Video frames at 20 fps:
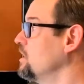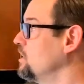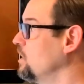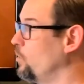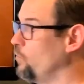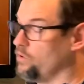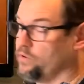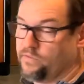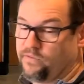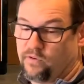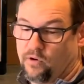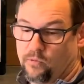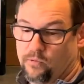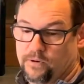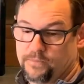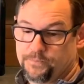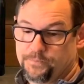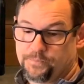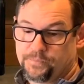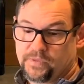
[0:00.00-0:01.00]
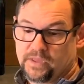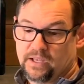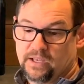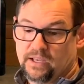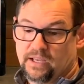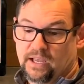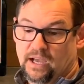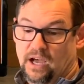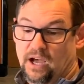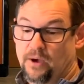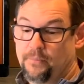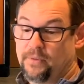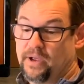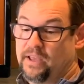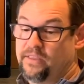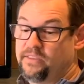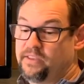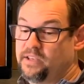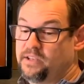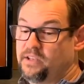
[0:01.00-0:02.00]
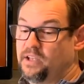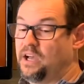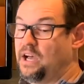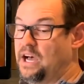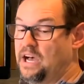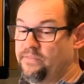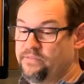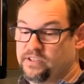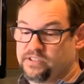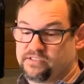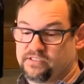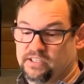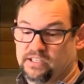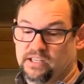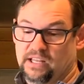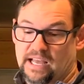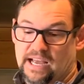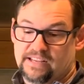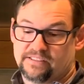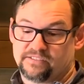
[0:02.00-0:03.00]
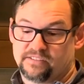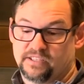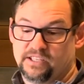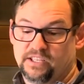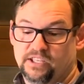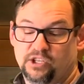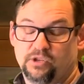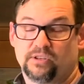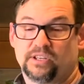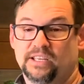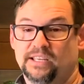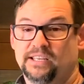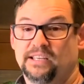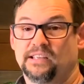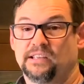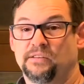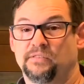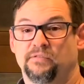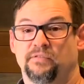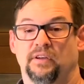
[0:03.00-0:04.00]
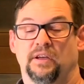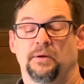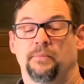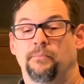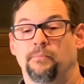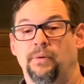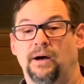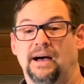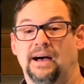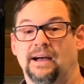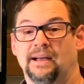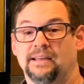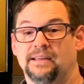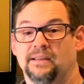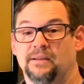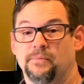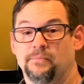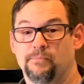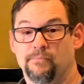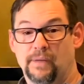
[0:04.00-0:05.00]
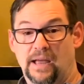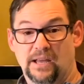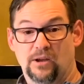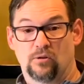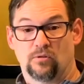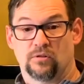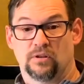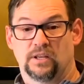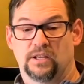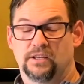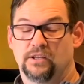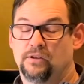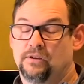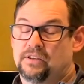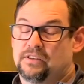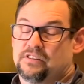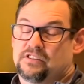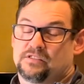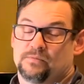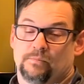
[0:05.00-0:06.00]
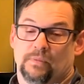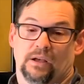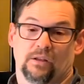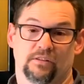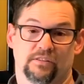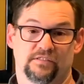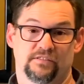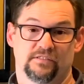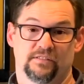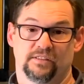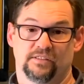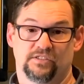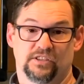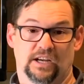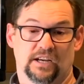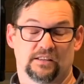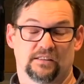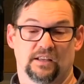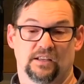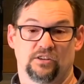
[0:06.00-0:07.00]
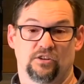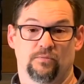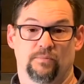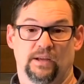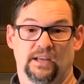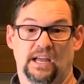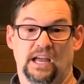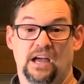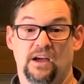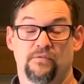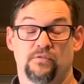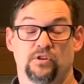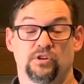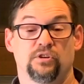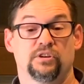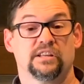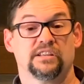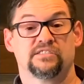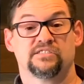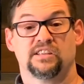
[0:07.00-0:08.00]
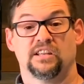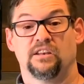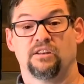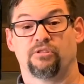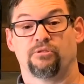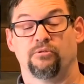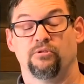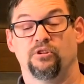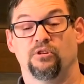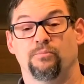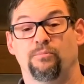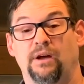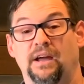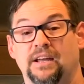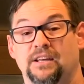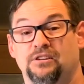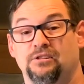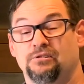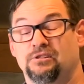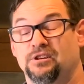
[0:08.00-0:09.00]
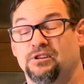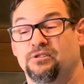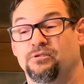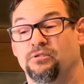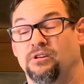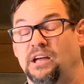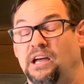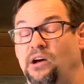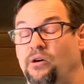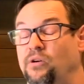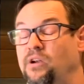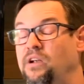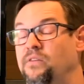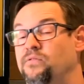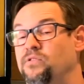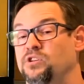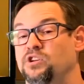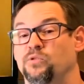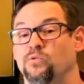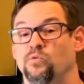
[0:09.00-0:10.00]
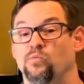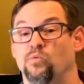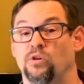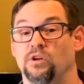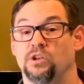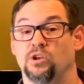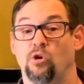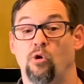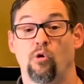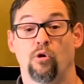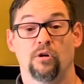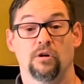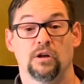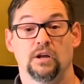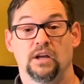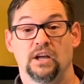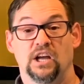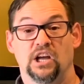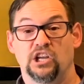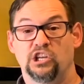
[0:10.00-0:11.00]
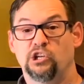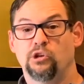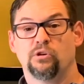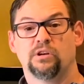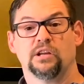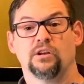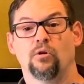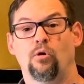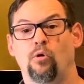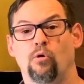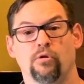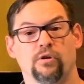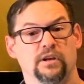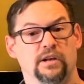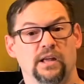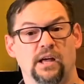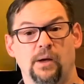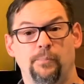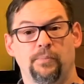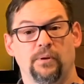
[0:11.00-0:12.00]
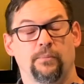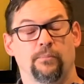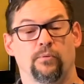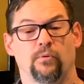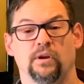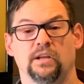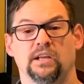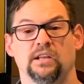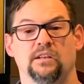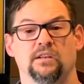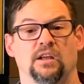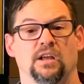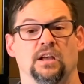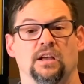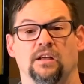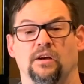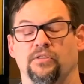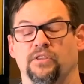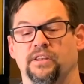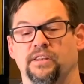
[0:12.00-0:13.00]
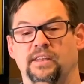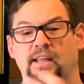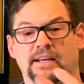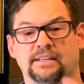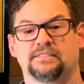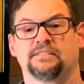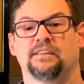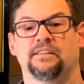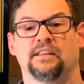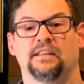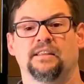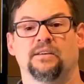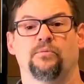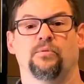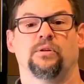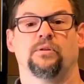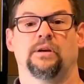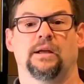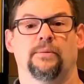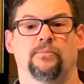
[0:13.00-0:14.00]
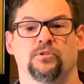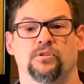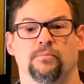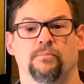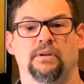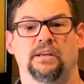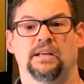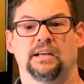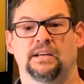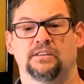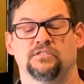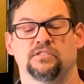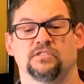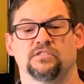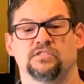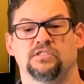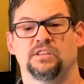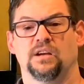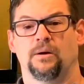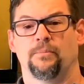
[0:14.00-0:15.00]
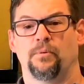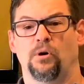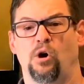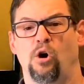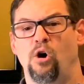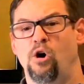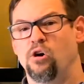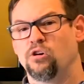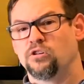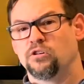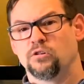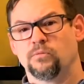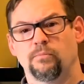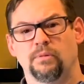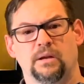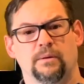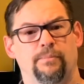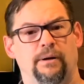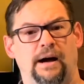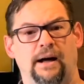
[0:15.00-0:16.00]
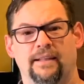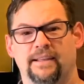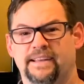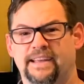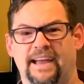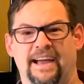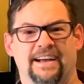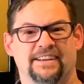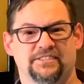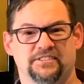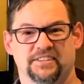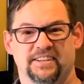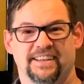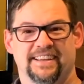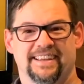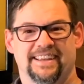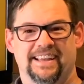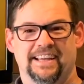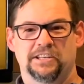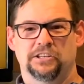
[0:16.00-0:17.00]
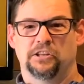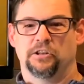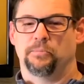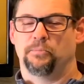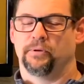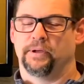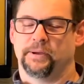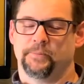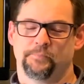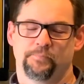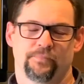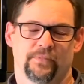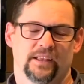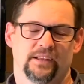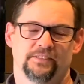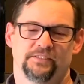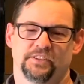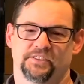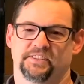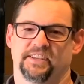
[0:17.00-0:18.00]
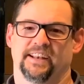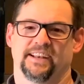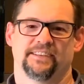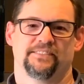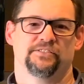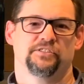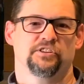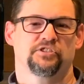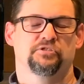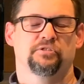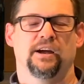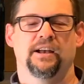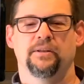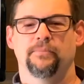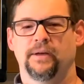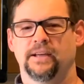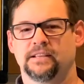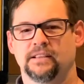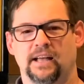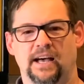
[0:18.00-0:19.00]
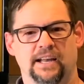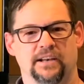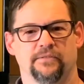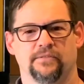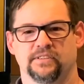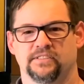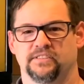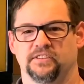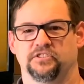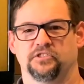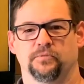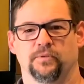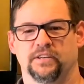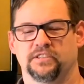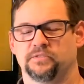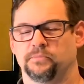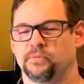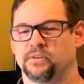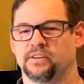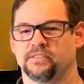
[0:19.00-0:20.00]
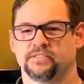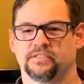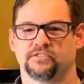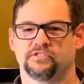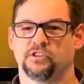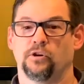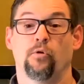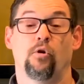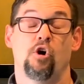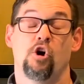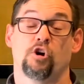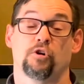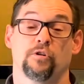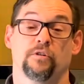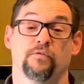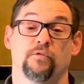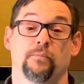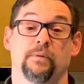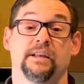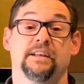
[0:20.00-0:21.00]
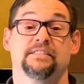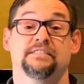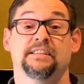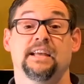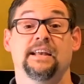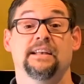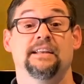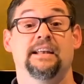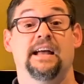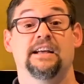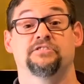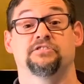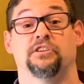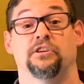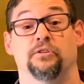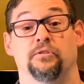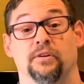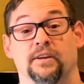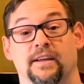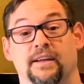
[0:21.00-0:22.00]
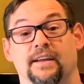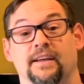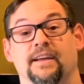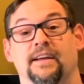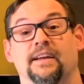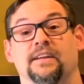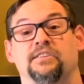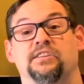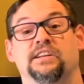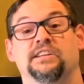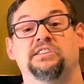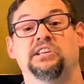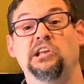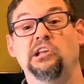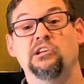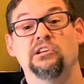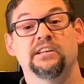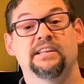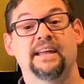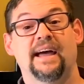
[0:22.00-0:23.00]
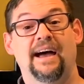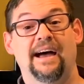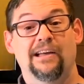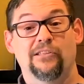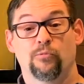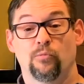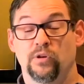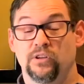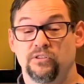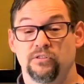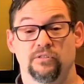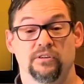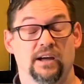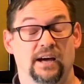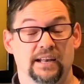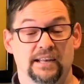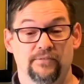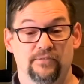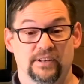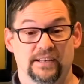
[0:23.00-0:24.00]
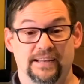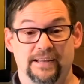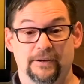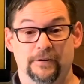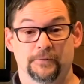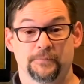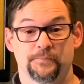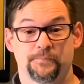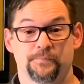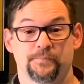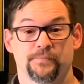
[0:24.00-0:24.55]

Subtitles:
going forward. And then obviously, lastly, you can give by mail. You can just mail us the check that you may have, or you can send it through your bank. You can do it however you would want, or you can hoard it up and bring it on the next Sunday that we are able to meet and just dump all your big pile of cash into the plate. Just kidding. Just trying to make light of the situation because it's so awkward for me to stand and ask you to continue to tithe when you're not even here.